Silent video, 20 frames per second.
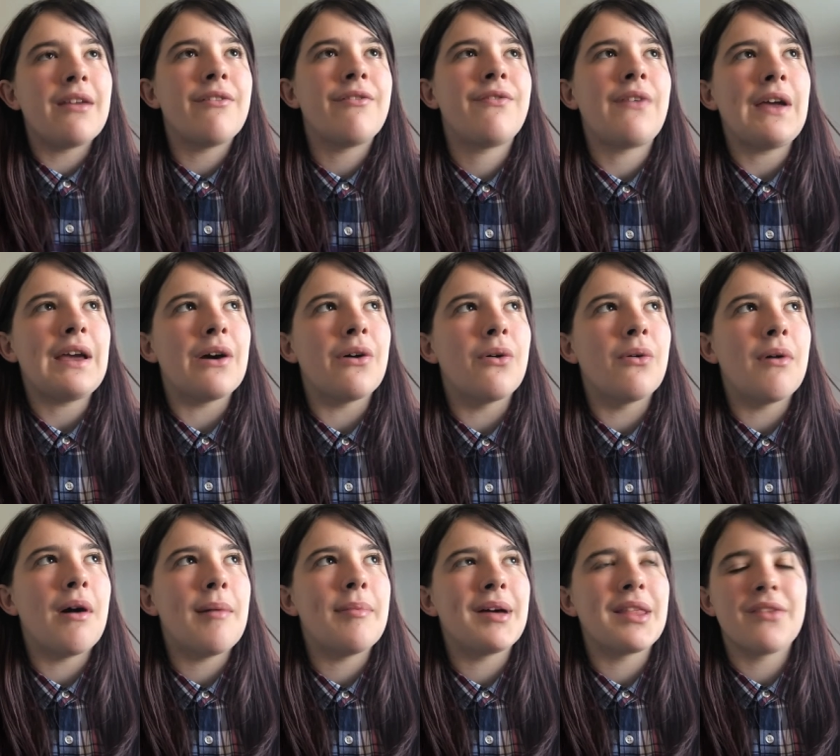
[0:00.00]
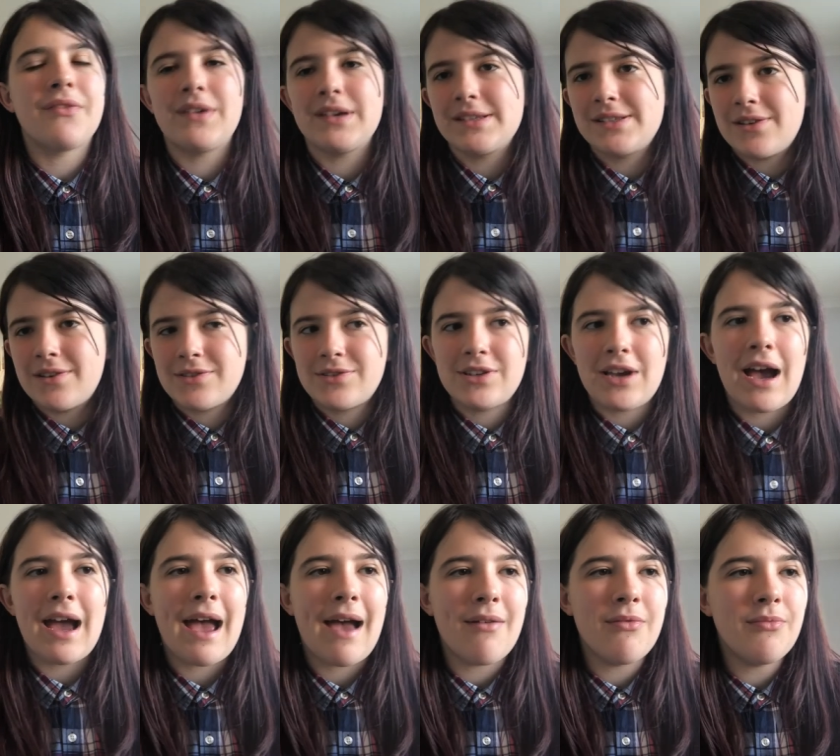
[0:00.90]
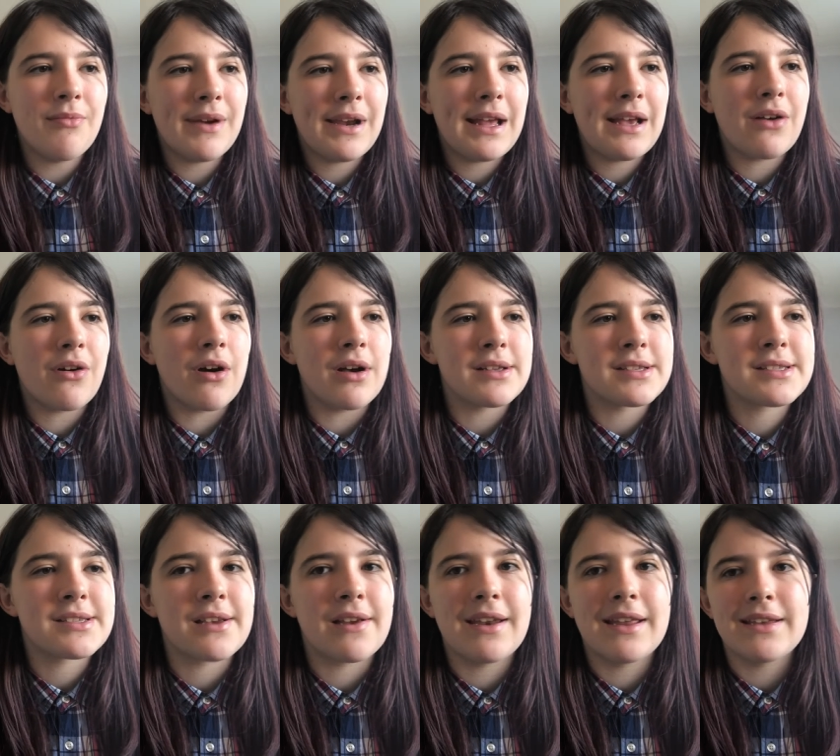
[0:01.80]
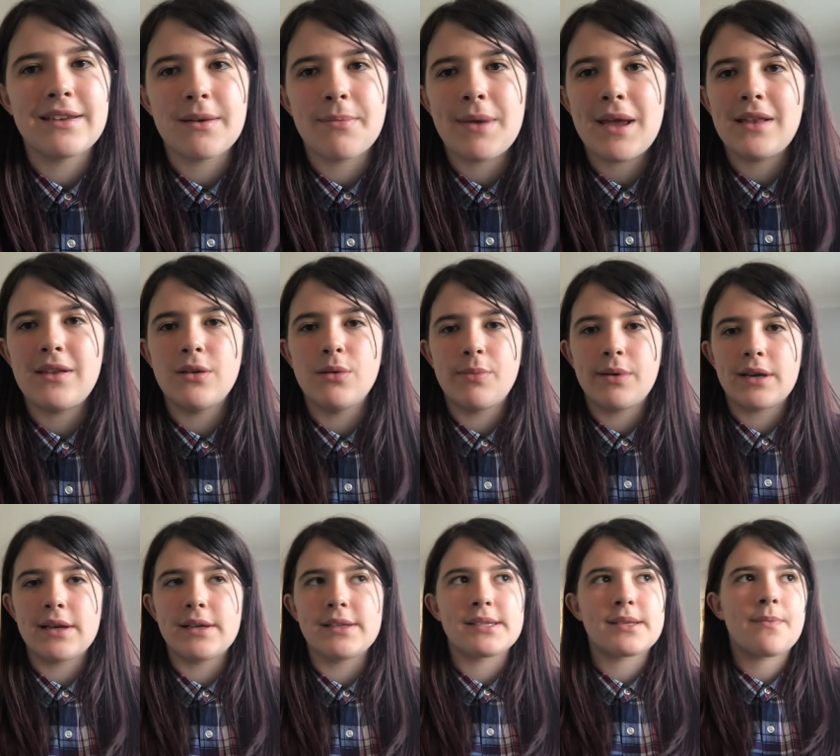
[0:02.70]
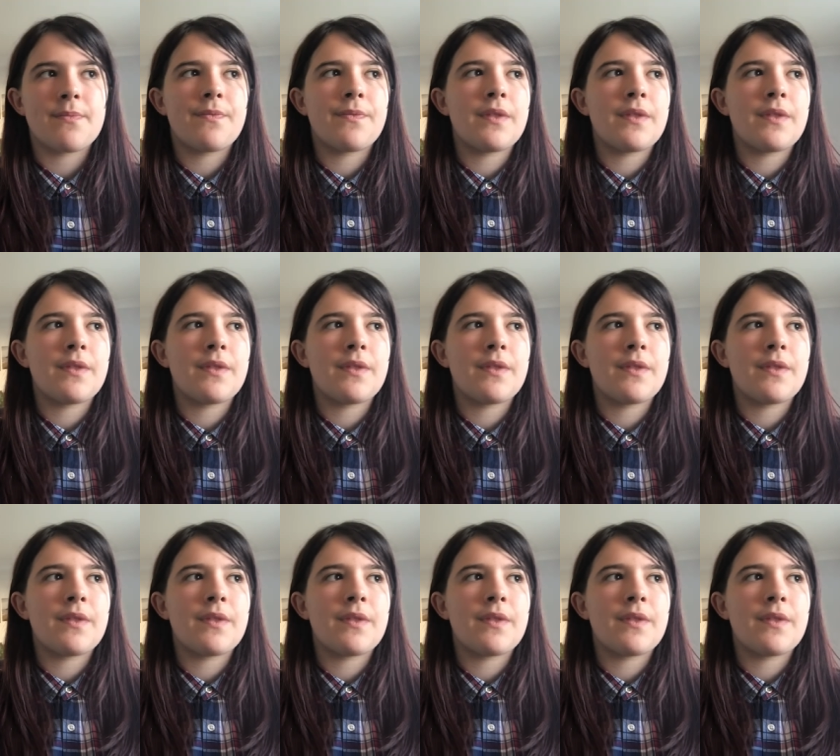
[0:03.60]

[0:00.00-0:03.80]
feel about the first Doctor. I haven't really got a solid opinion, because